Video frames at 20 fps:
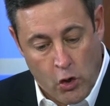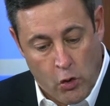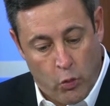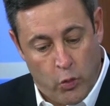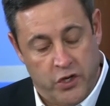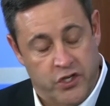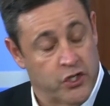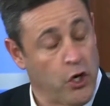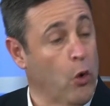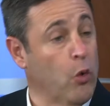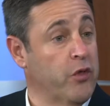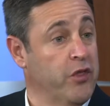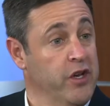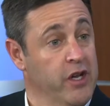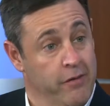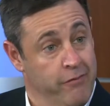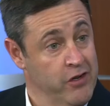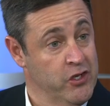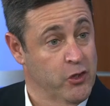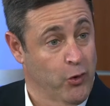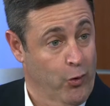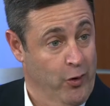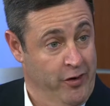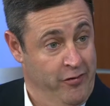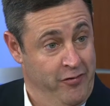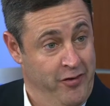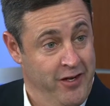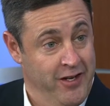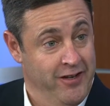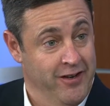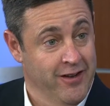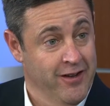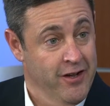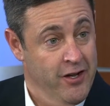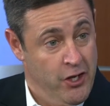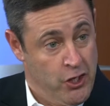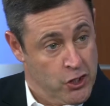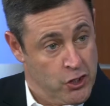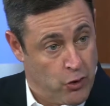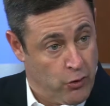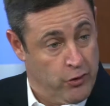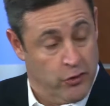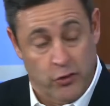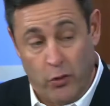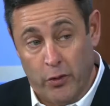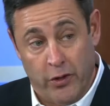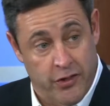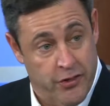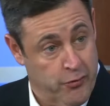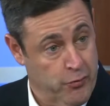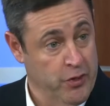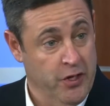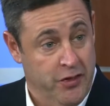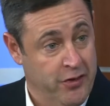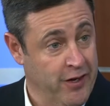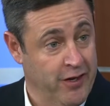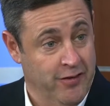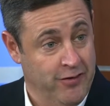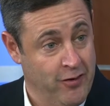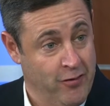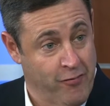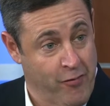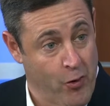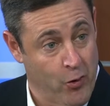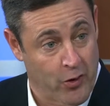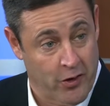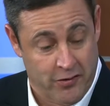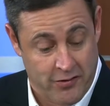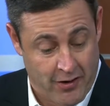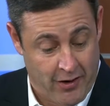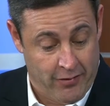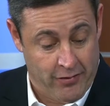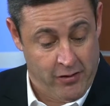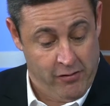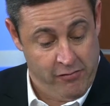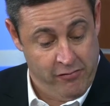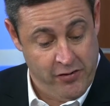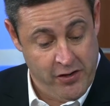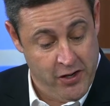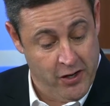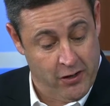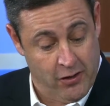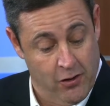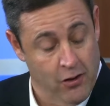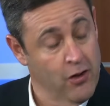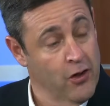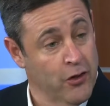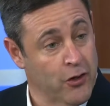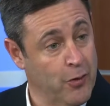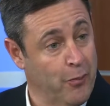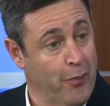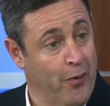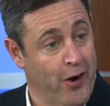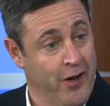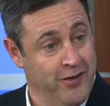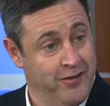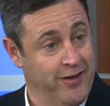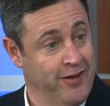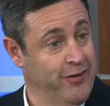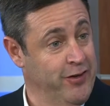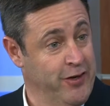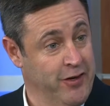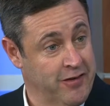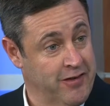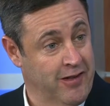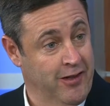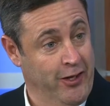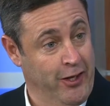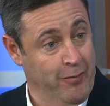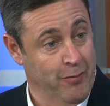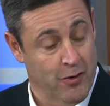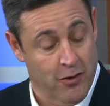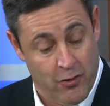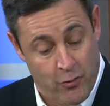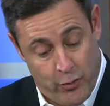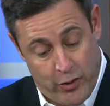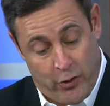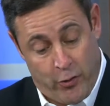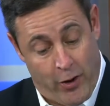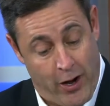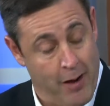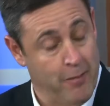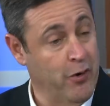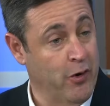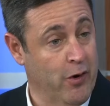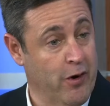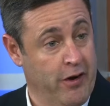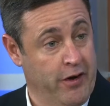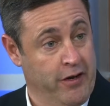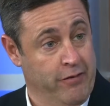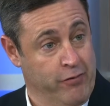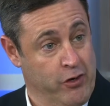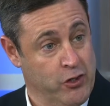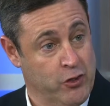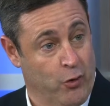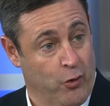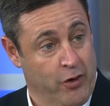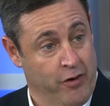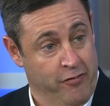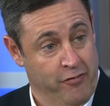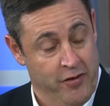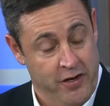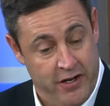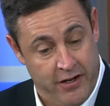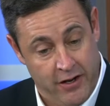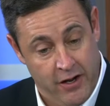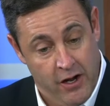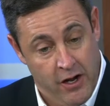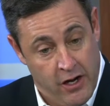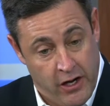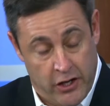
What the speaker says: We start with an inventory feed. So there's only three things you focus on: the vehicle, the pricing, and the disclaimer. We grab your inventory feed.